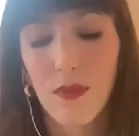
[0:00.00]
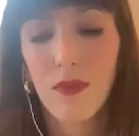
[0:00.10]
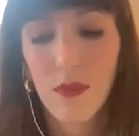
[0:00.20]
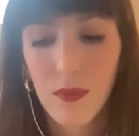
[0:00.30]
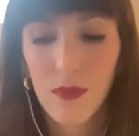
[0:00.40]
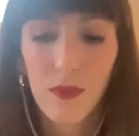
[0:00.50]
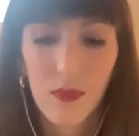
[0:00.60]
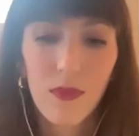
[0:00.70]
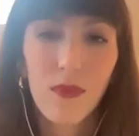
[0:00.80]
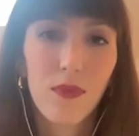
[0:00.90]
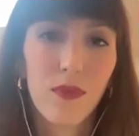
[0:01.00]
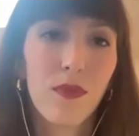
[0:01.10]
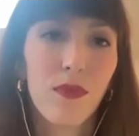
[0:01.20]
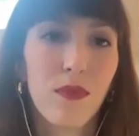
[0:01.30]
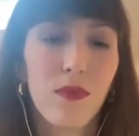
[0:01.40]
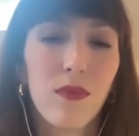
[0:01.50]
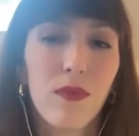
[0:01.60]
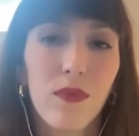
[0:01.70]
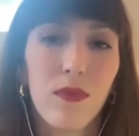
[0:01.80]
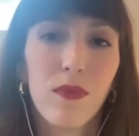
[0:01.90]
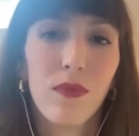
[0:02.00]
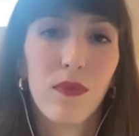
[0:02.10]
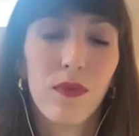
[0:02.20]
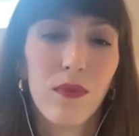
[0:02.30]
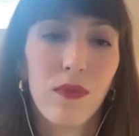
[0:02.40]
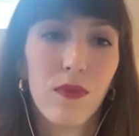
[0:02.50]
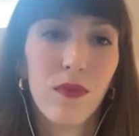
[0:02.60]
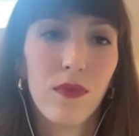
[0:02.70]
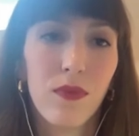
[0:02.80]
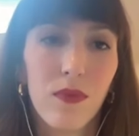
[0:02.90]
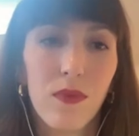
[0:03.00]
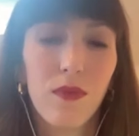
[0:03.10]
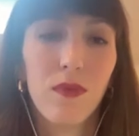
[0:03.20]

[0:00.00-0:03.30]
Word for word: mm-hmm. three of them are going to die. And uh,